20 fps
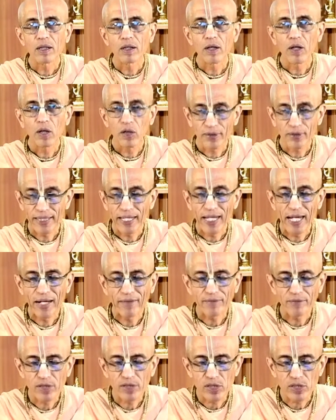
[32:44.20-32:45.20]
or they
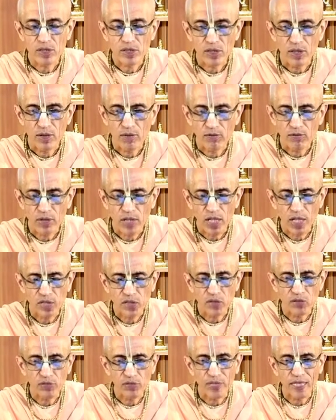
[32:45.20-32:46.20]
have this uh,
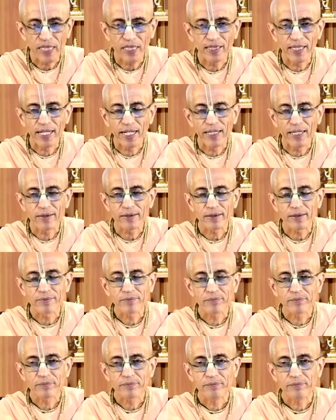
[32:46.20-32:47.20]
philosophy that
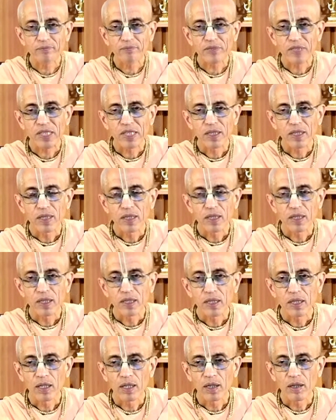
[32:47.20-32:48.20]

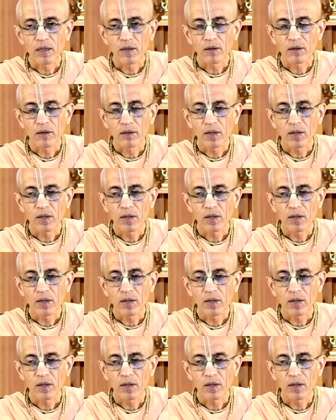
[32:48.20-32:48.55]
uh,